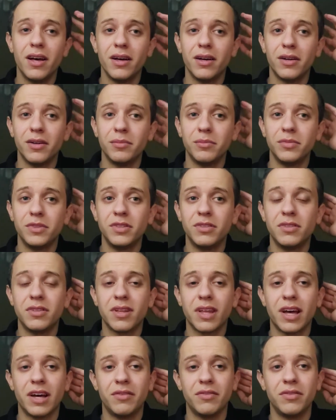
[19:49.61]
didn't
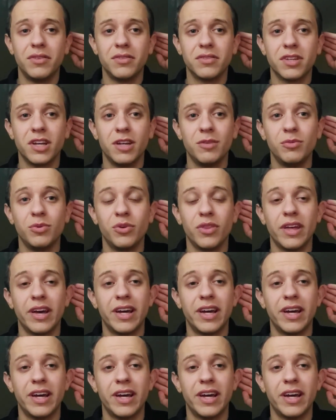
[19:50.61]
have the time or the